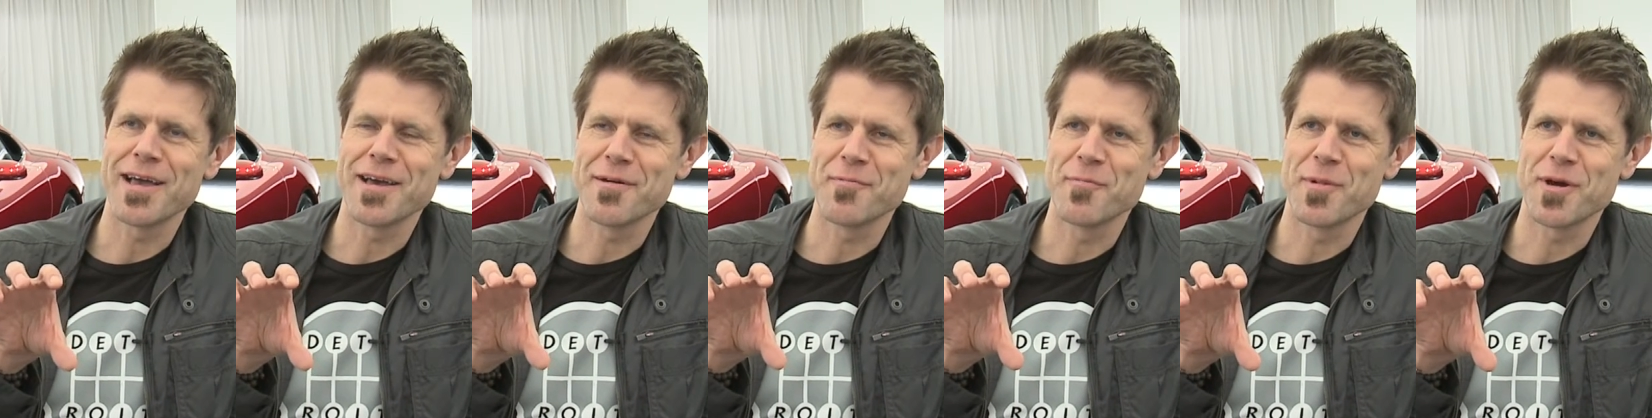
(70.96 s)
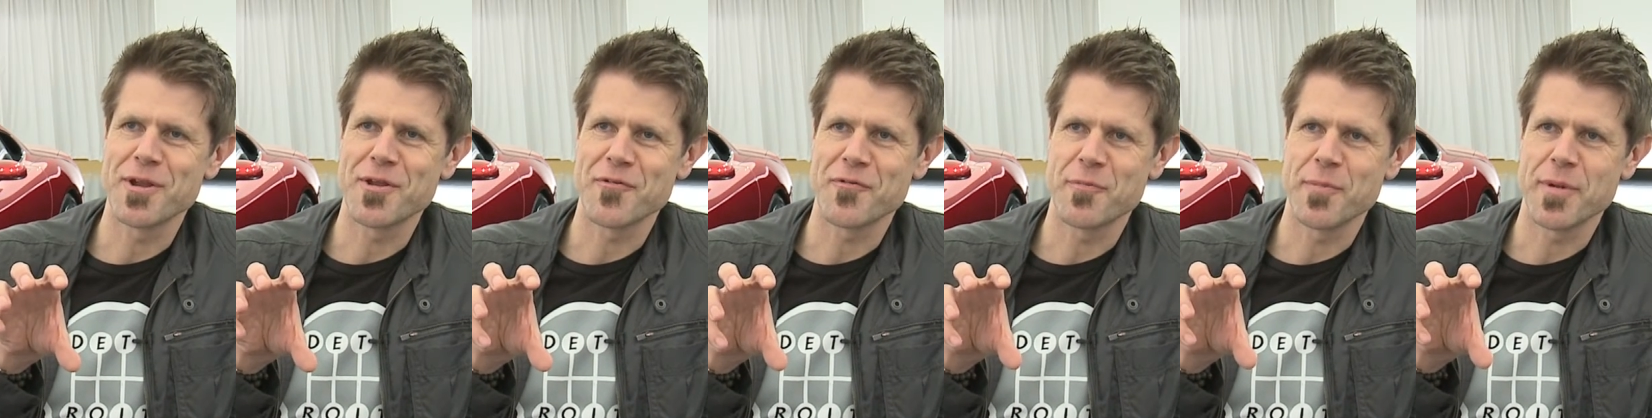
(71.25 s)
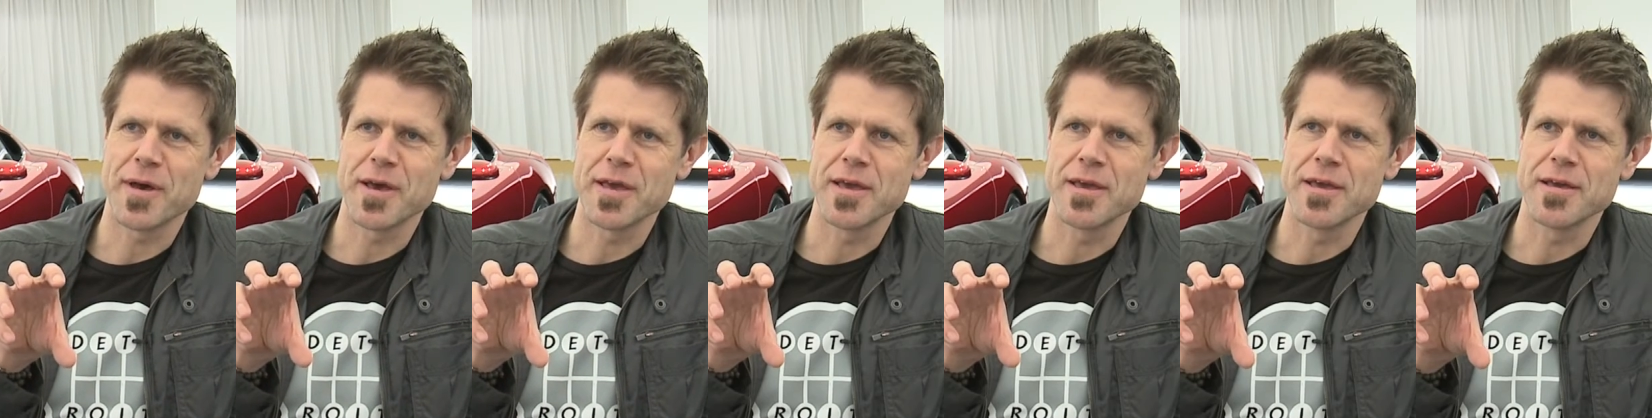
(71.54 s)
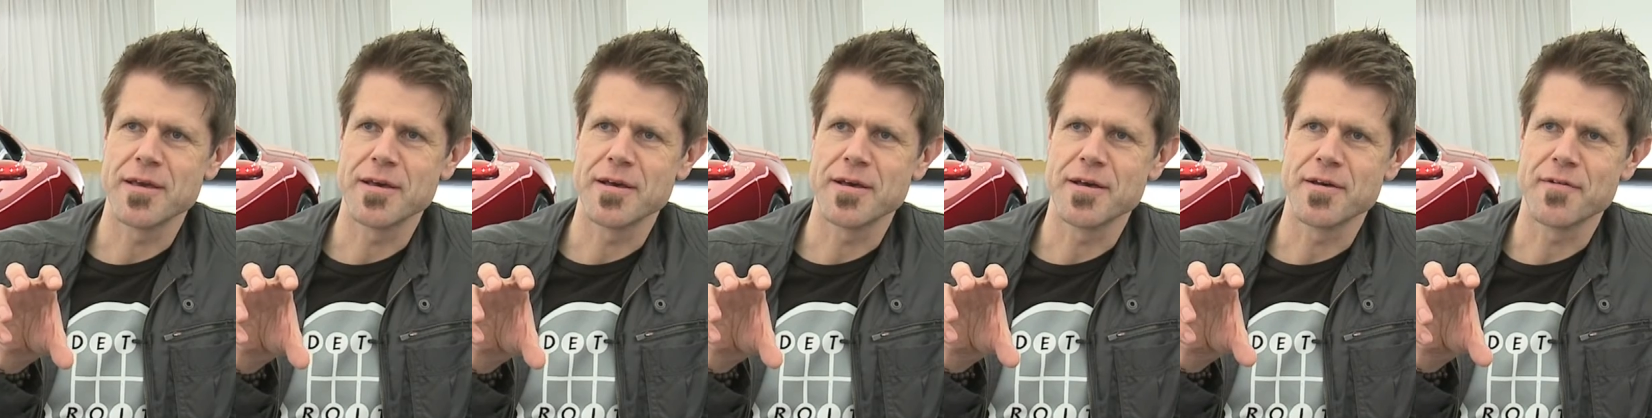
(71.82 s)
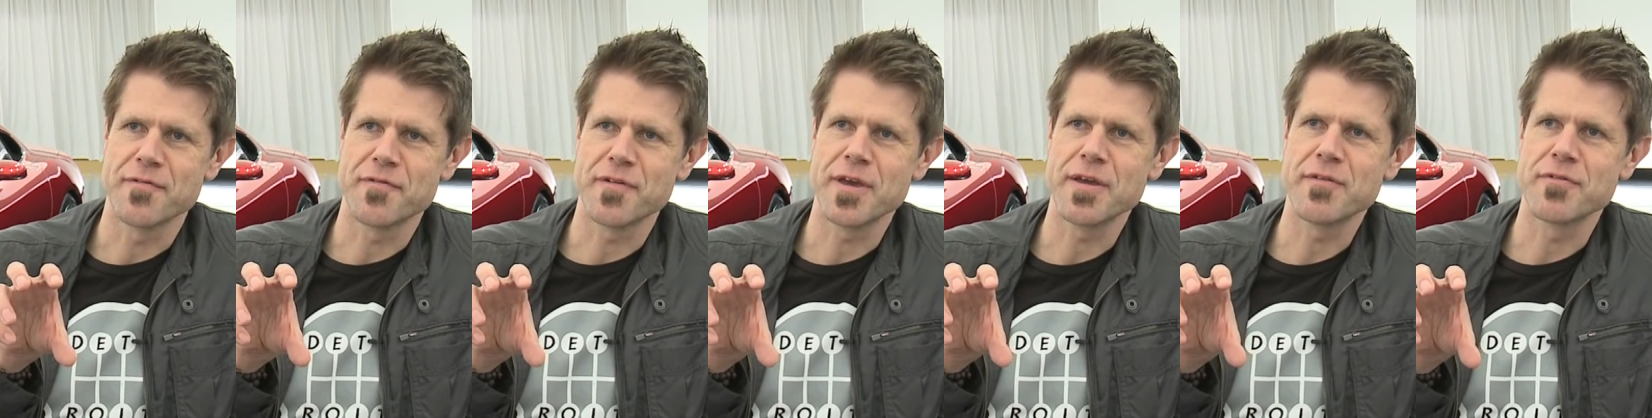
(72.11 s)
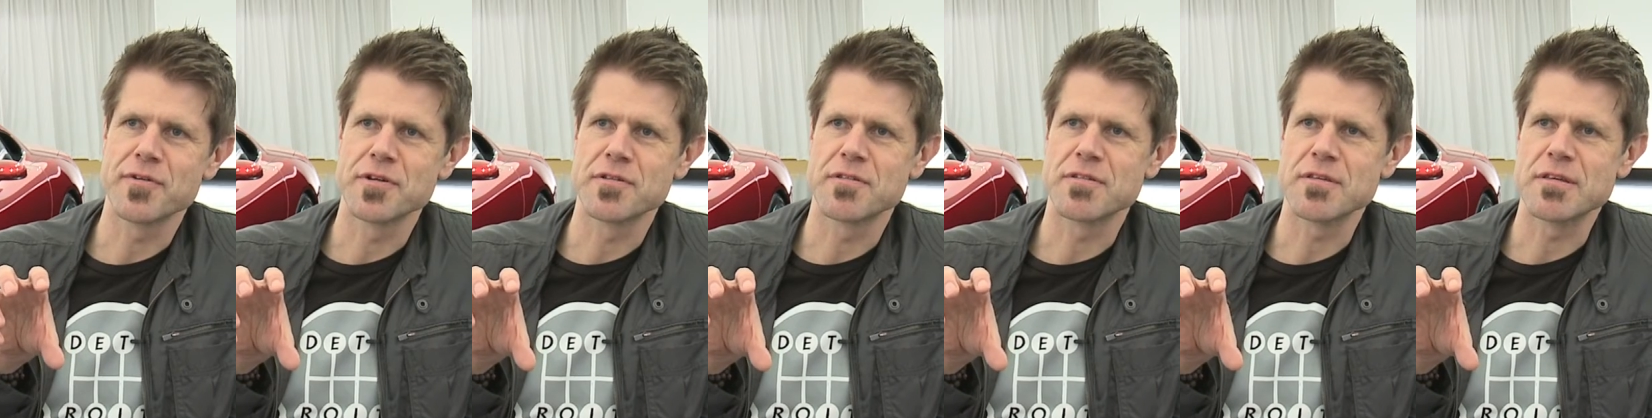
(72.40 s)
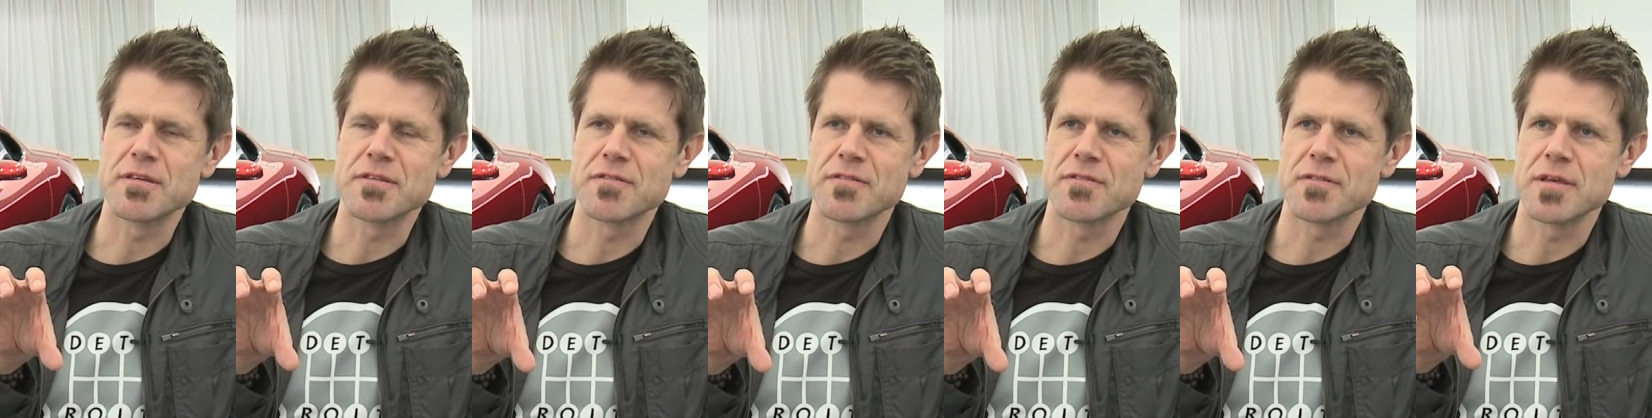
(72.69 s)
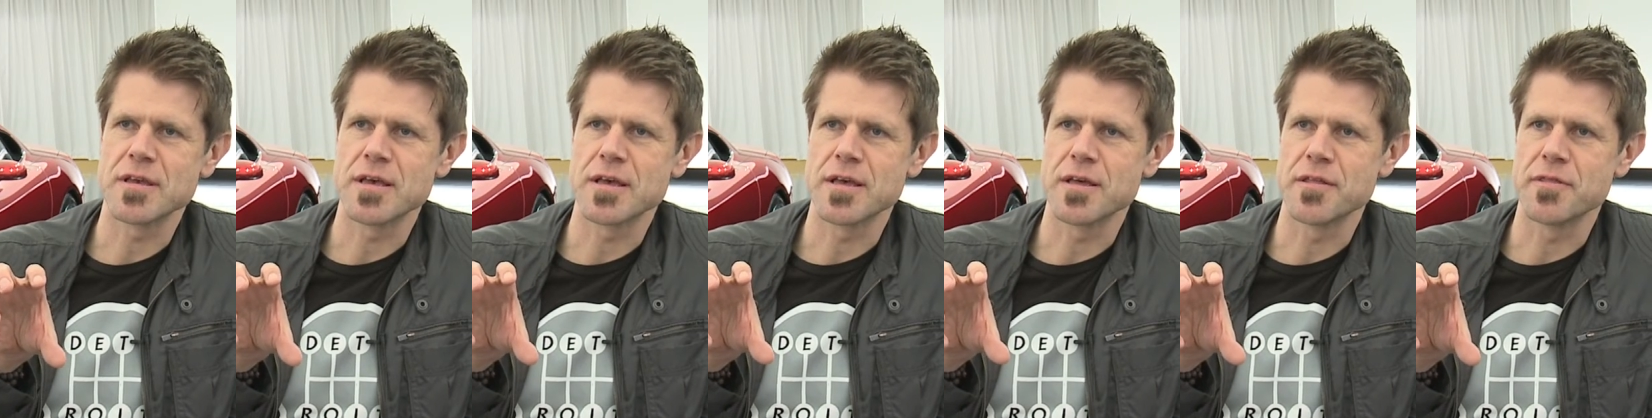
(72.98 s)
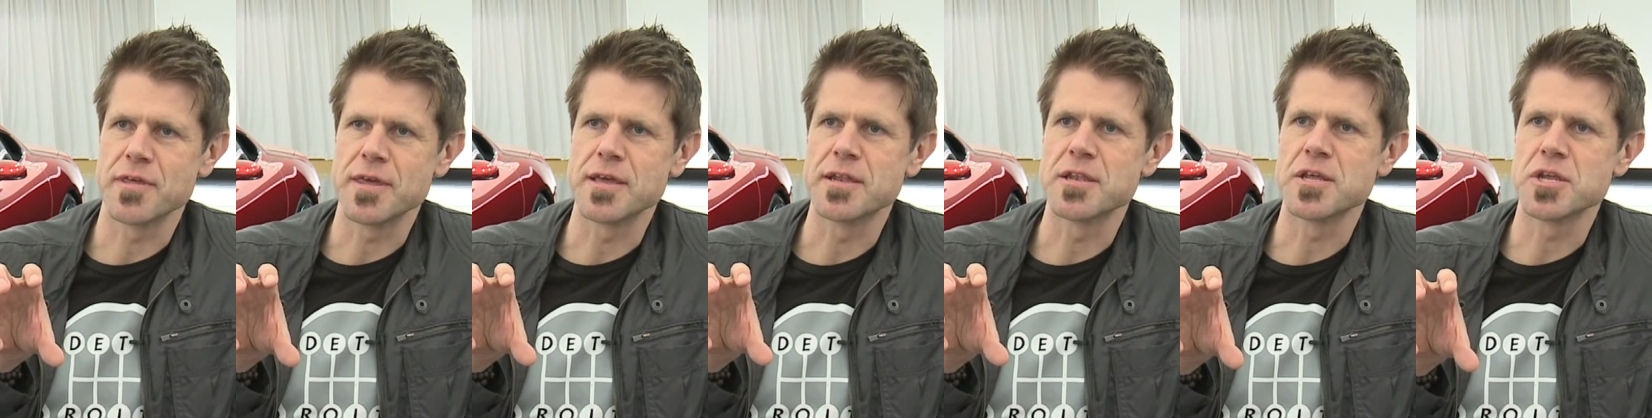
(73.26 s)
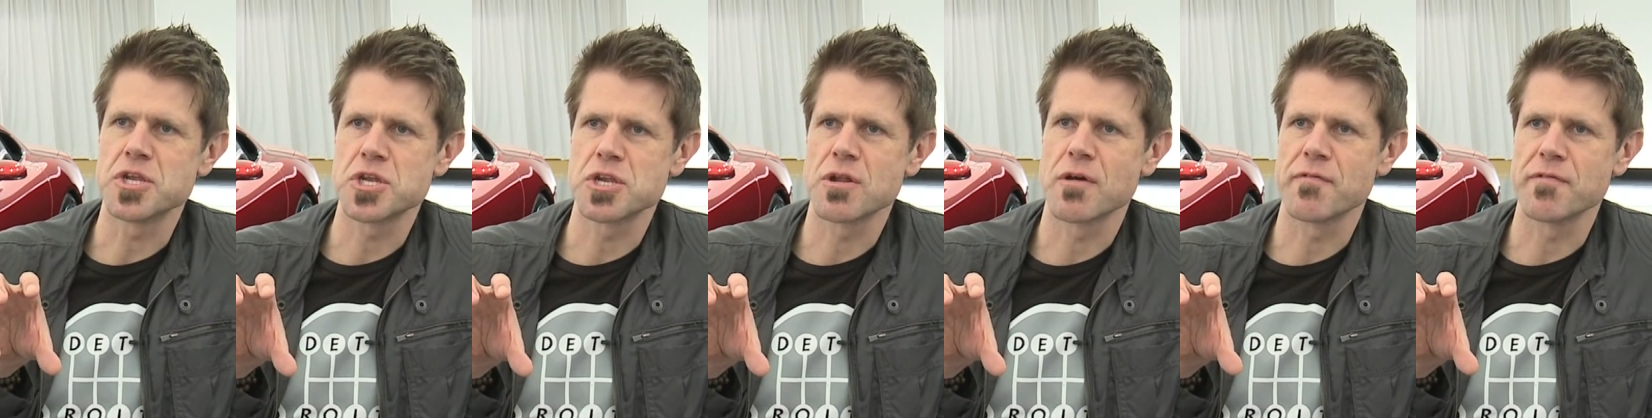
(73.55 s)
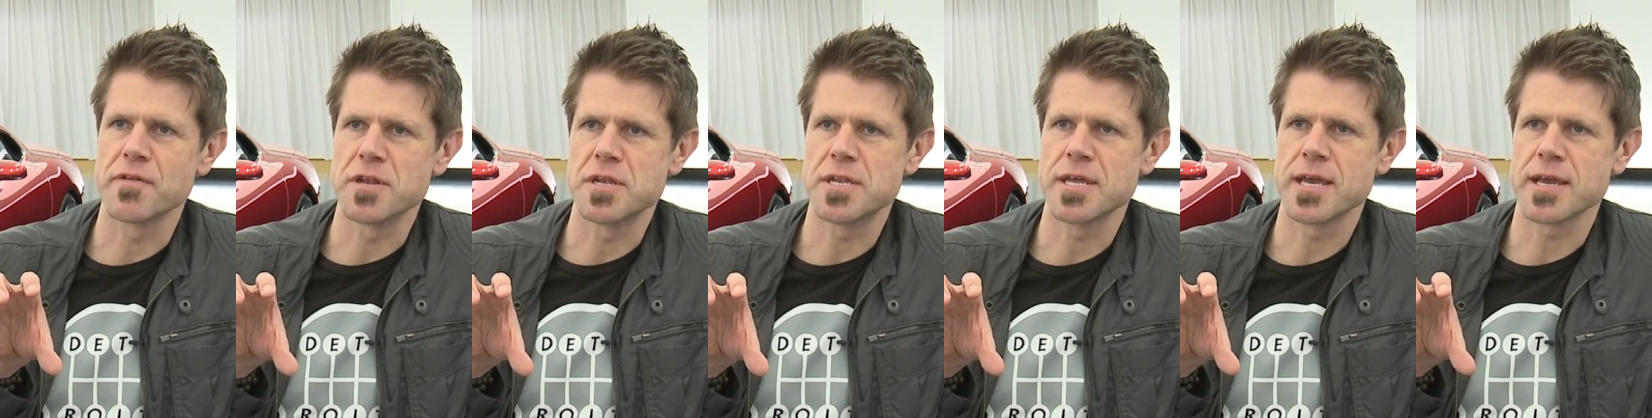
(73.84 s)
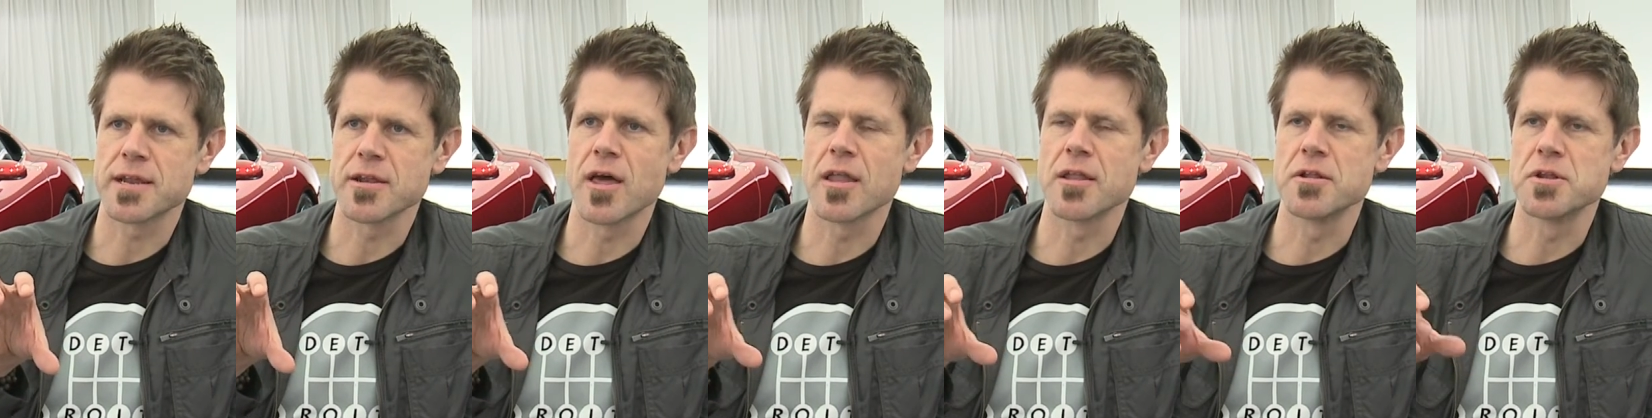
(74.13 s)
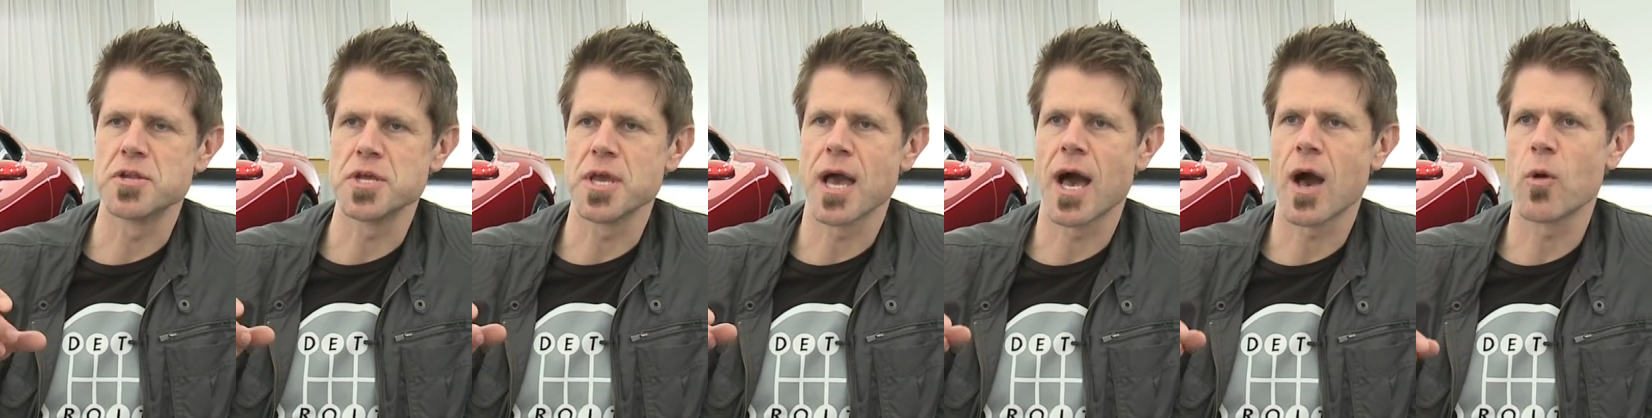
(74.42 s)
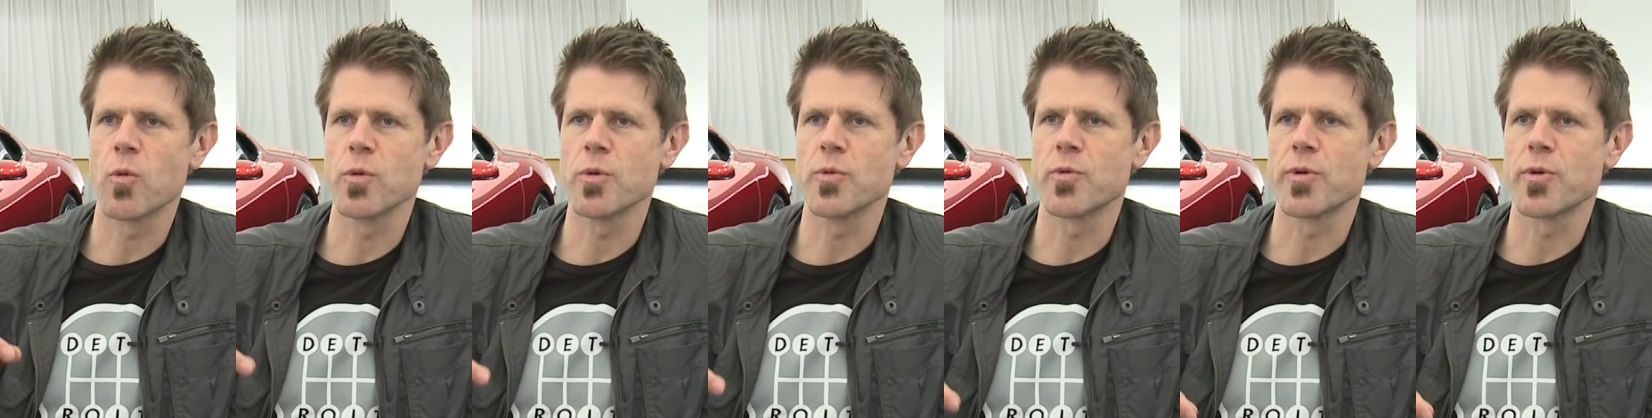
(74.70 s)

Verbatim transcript: One of my uh, favorites is uh, the addition of the technology, how we